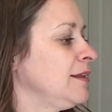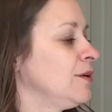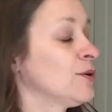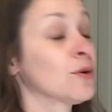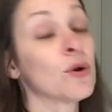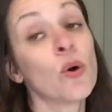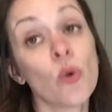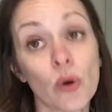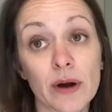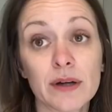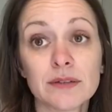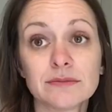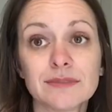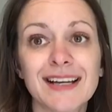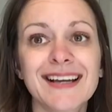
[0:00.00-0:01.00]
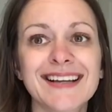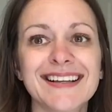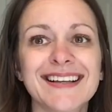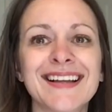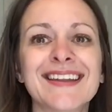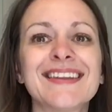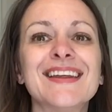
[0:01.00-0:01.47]
or,
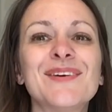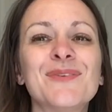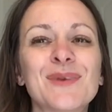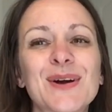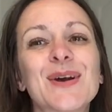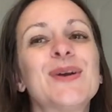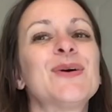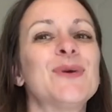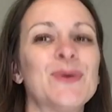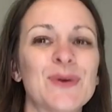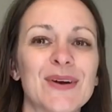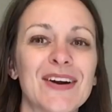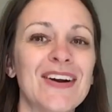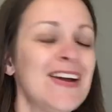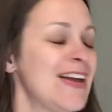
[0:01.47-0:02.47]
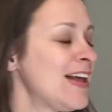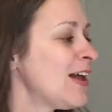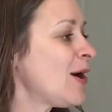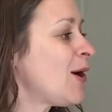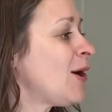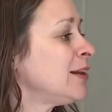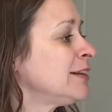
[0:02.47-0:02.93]
the word or.
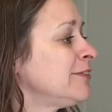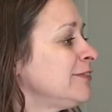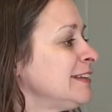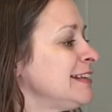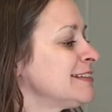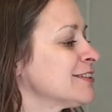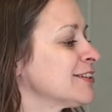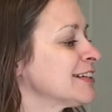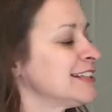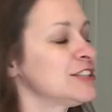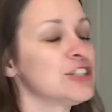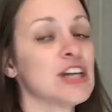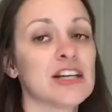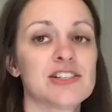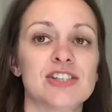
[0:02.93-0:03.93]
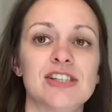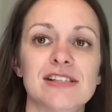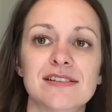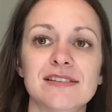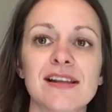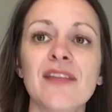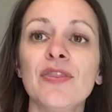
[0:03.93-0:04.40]
All of these are
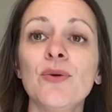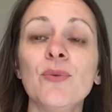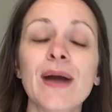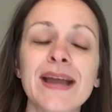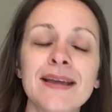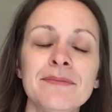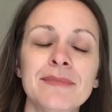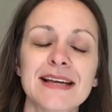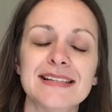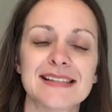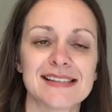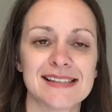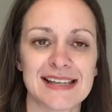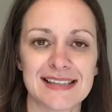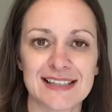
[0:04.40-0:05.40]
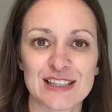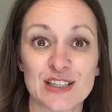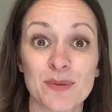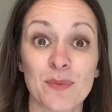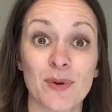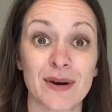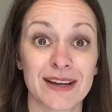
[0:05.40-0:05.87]
conjunctions, and the way it makes a
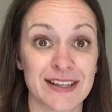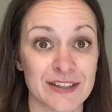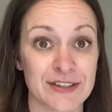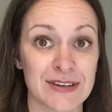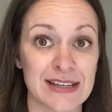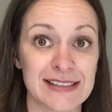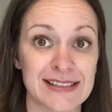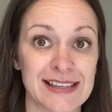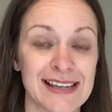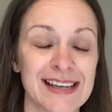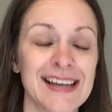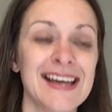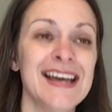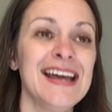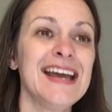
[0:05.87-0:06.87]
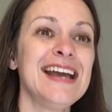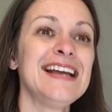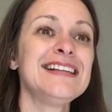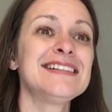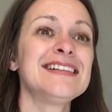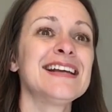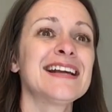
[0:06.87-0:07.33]
sentence more interesting
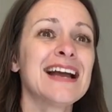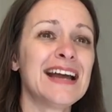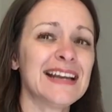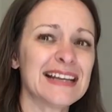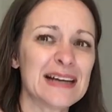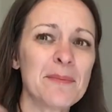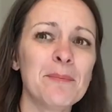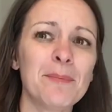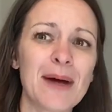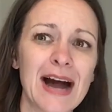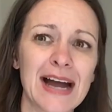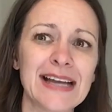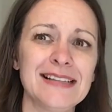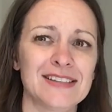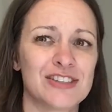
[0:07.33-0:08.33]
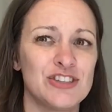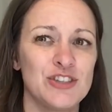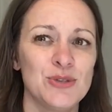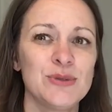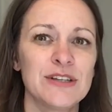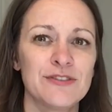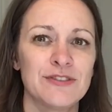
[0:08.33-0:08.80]
is it kind of combines
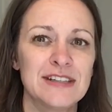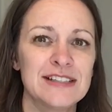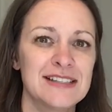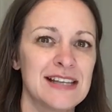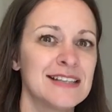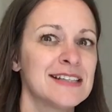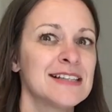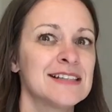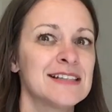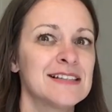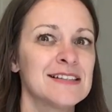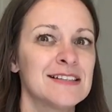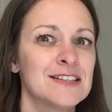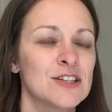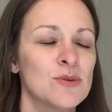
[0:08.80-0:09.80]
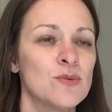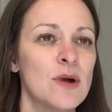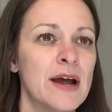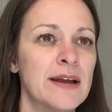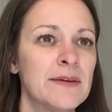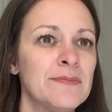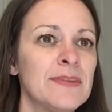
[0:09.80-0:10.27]
2 different sentences into
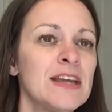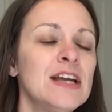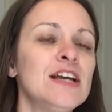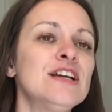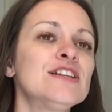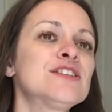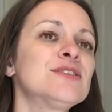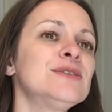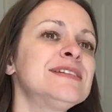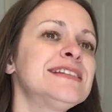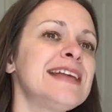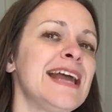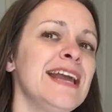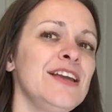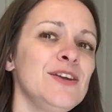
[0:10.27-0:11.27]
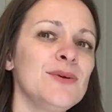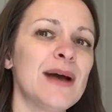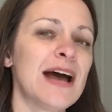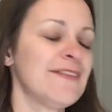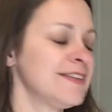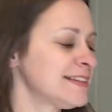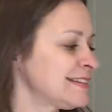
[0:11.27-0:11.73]
one. So say you
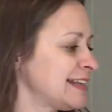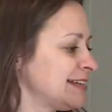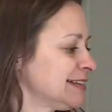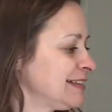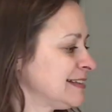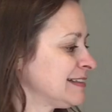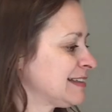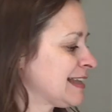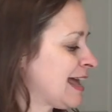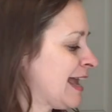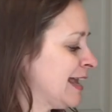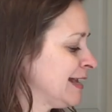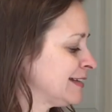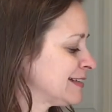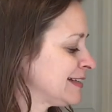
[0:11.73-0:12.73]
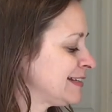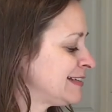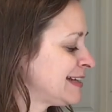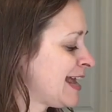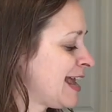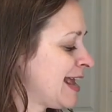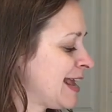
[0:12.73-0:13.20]
have a sentence like,
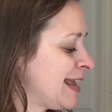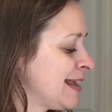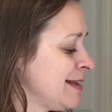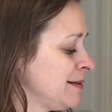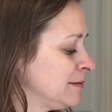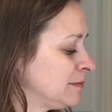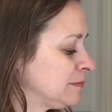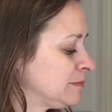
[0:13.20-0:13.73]
today